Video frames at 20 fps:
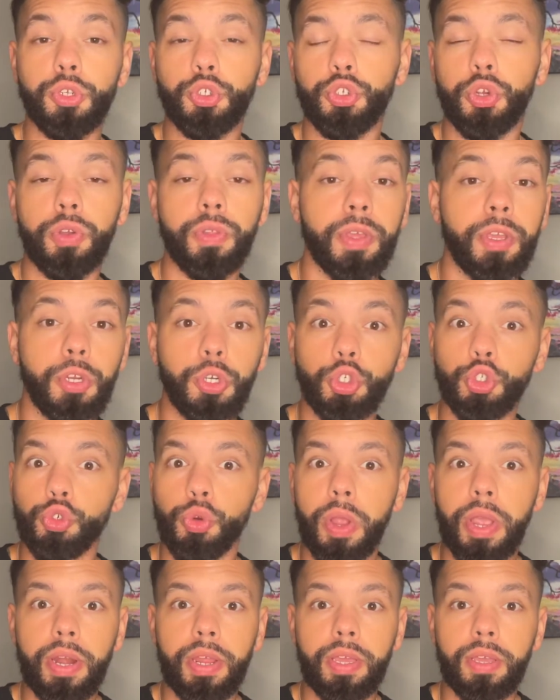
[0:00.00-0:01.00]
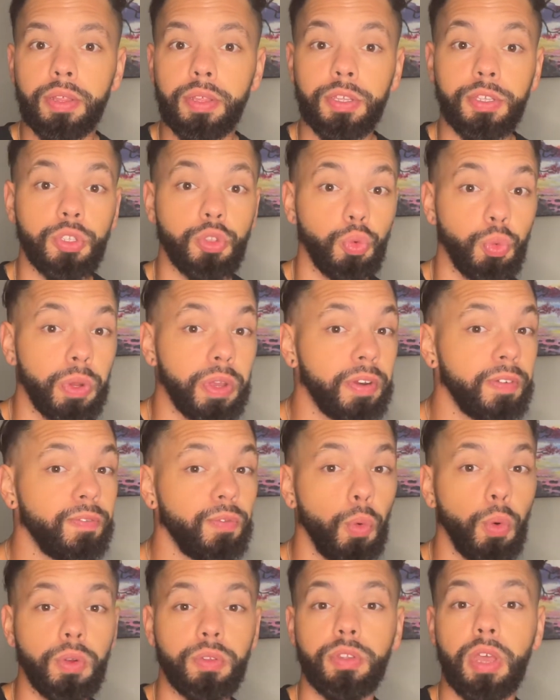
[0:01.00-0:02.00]
sure that you're training at least 3 to
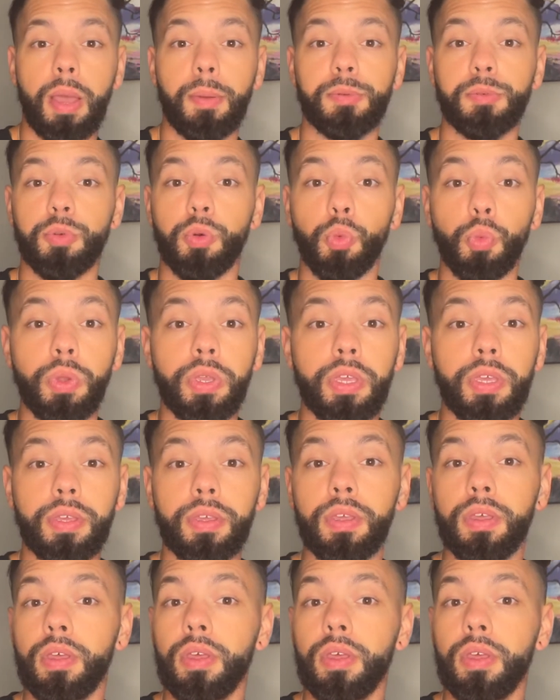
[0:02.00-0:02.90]
4 times per week,